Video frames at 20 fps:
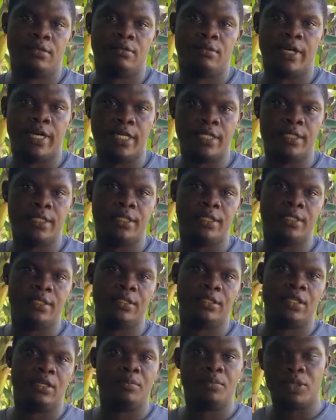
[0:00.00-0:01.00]
Right?
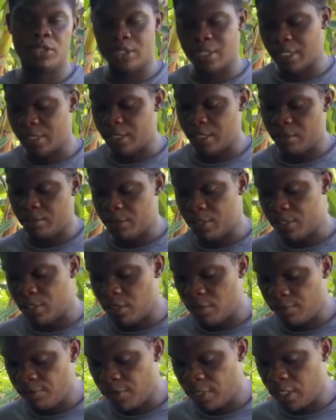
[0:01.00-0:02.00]
Your potassium
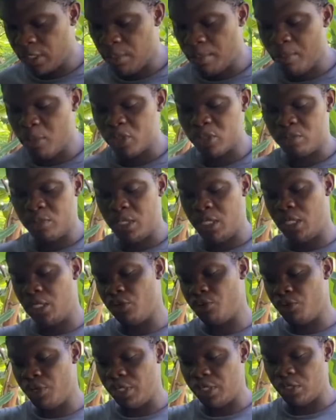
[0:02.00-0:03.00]
sulfate must be
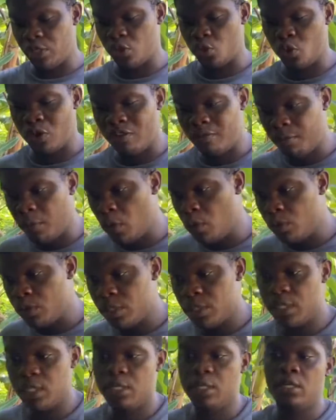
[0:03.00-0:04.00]
increased to 12
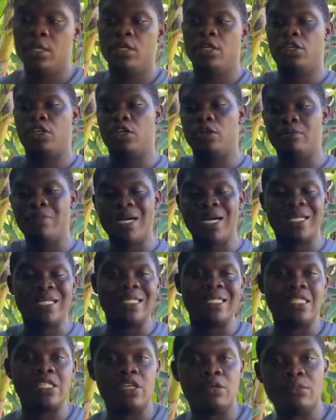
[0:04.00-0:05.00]
pounds. Your
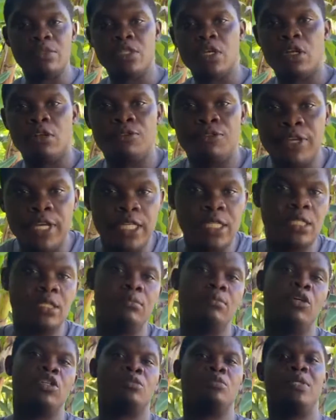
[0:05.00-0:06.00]
magnesium
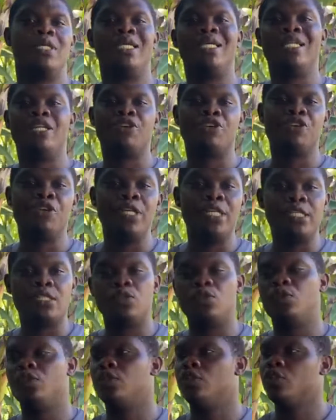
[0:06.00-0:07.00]
sulfate must be increased
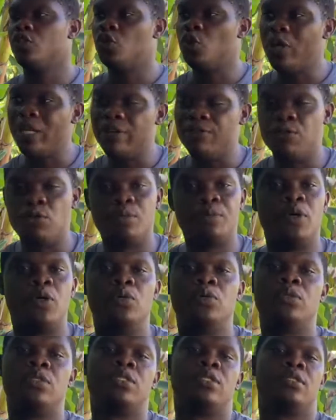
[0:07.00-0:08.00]
to 24
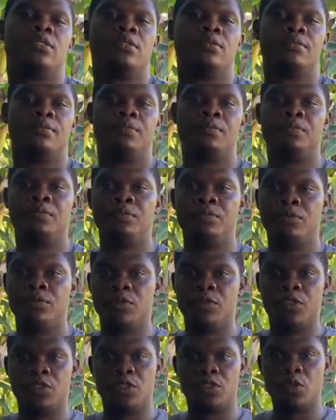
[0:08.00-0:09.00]
pounds.
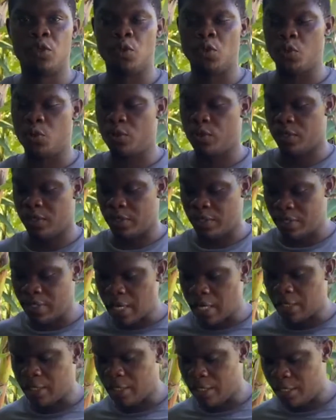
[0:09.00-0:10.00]
So
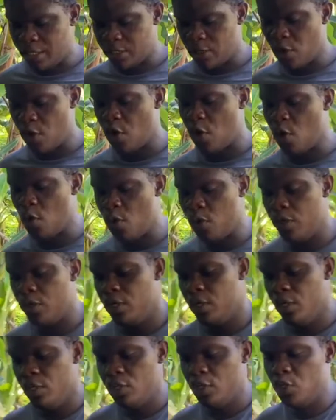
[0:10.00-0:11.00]
that is how
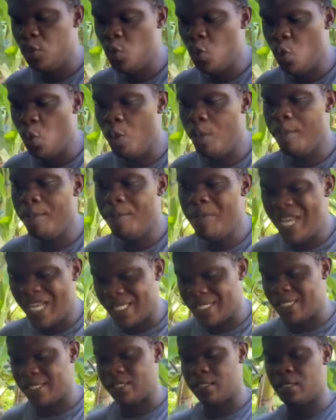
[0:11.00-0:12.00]
you
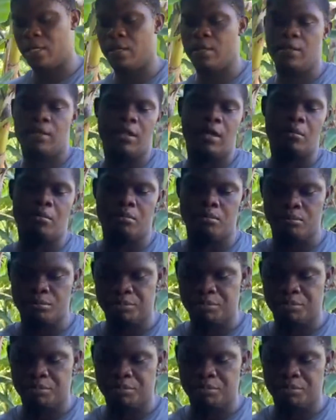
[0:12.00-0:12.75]
mix them.